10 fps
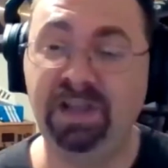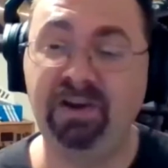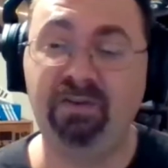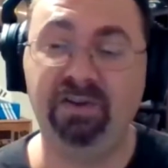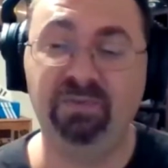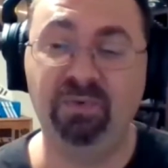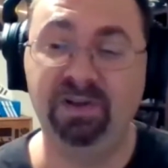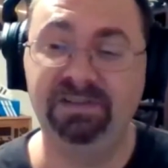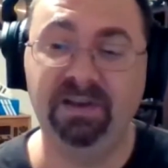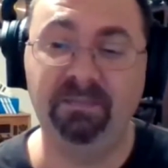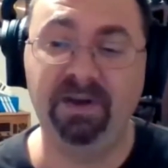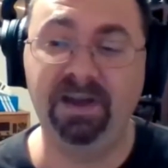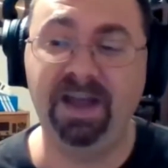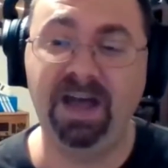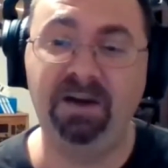KRS-Ones on
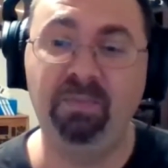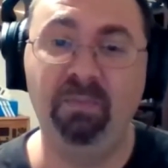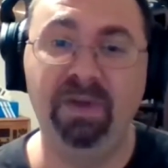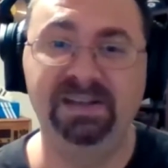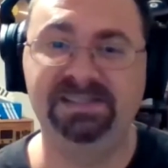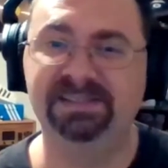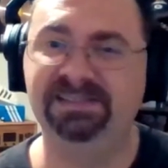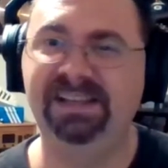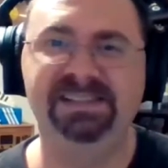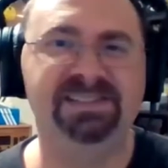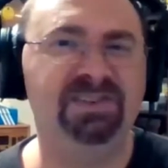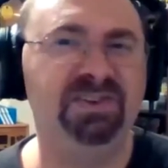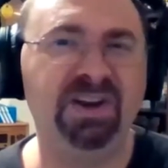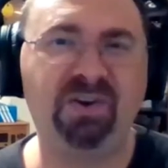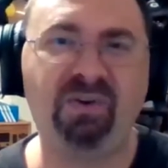my honorable mentions. They just
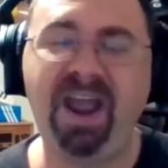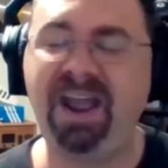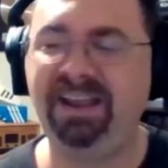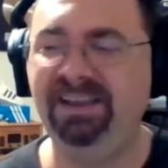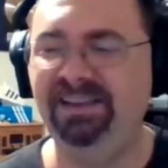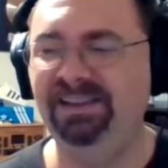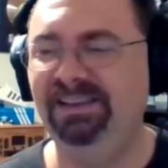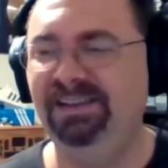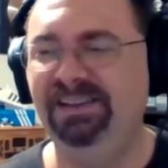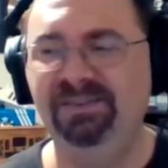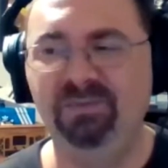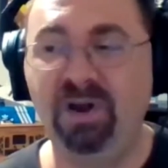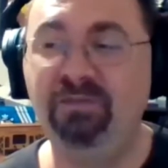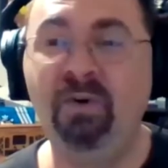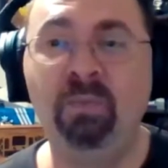couldn't crack.
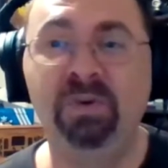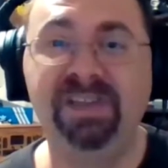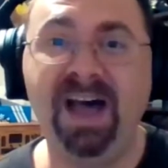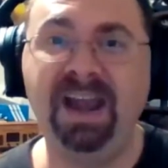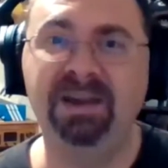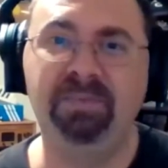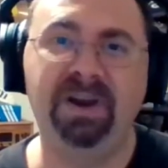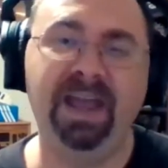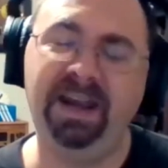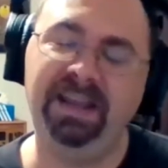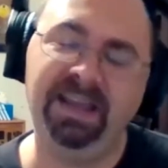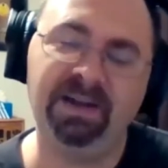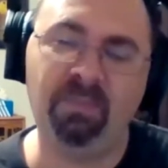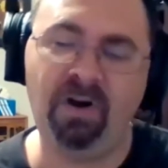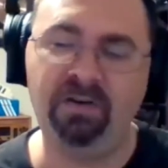One of them was on it, but I had to kick
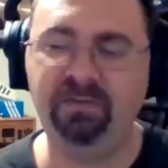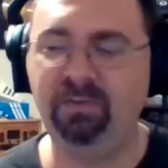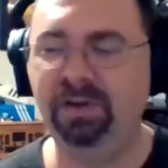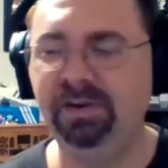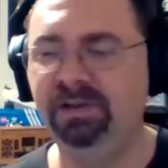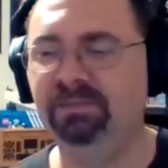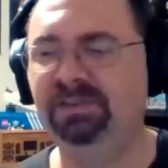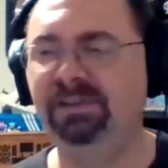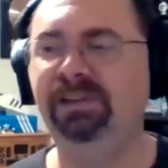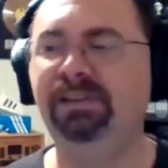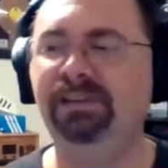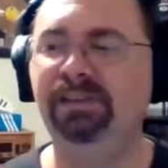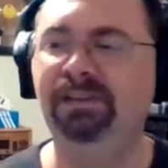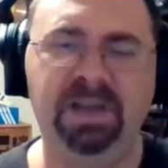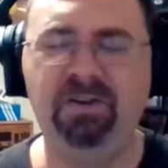him off for Run DMC.
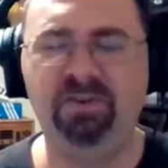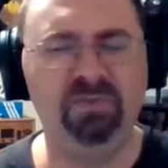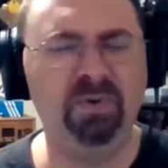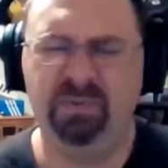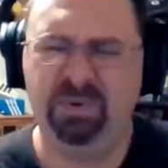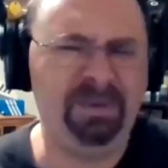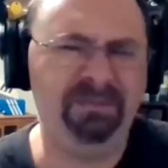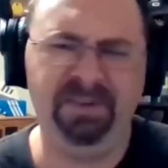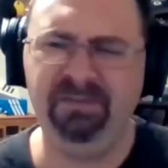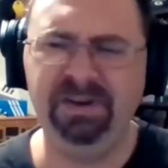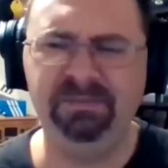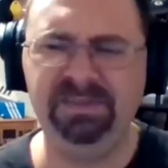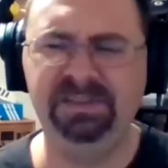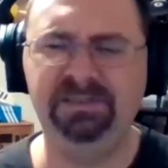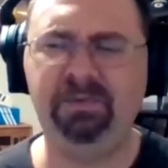KRS-One, one of my favorite
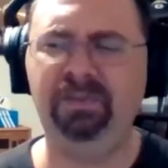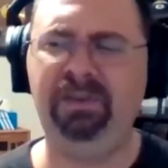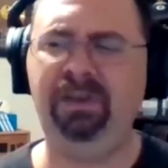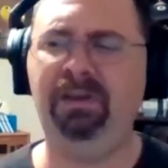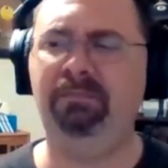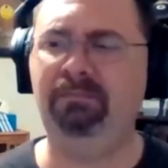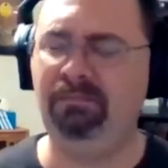MCs of all time.